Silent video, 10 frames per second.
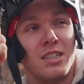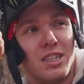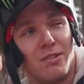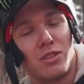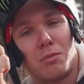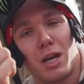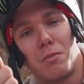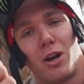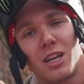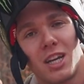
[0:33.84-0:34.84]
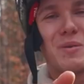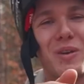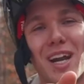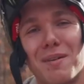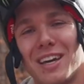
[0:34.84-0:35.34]
Järvsö bike park.
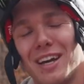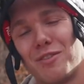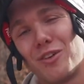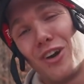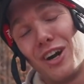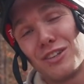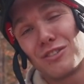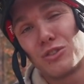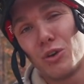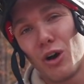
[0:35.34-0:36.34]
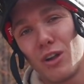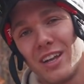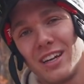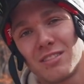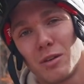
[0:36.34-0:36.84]
We're gonna be here for 2 whole
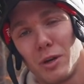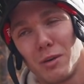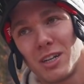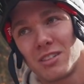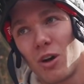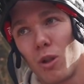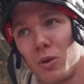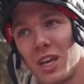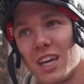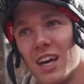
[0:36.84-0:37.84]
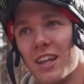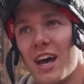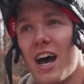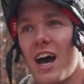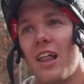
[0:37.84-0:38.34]
days, so pretty much the whole weekend.
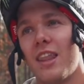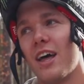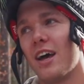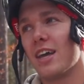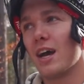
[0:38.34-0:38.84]
And